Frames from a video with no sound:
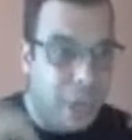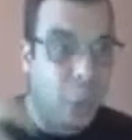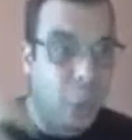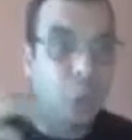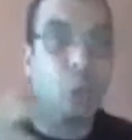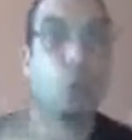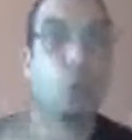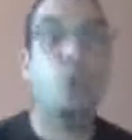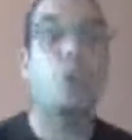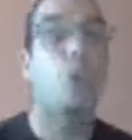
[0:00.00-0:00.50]

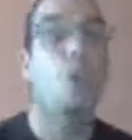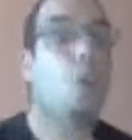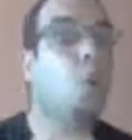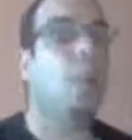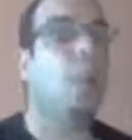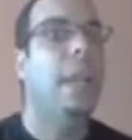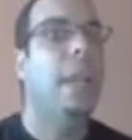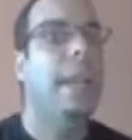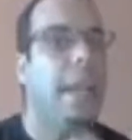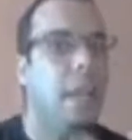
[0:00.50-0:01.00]
I can
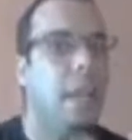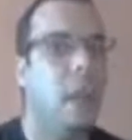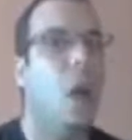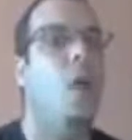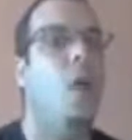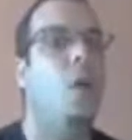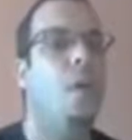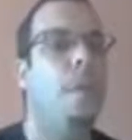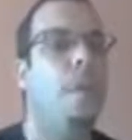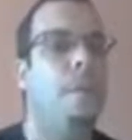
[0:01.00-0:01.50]

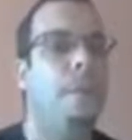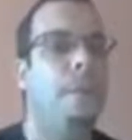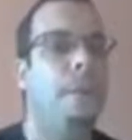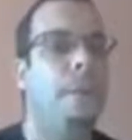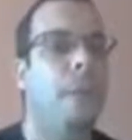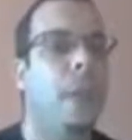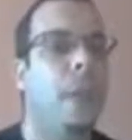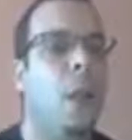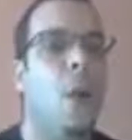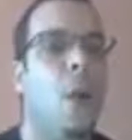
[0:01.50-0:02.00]
truly
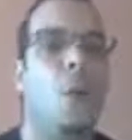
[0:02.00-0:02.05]
know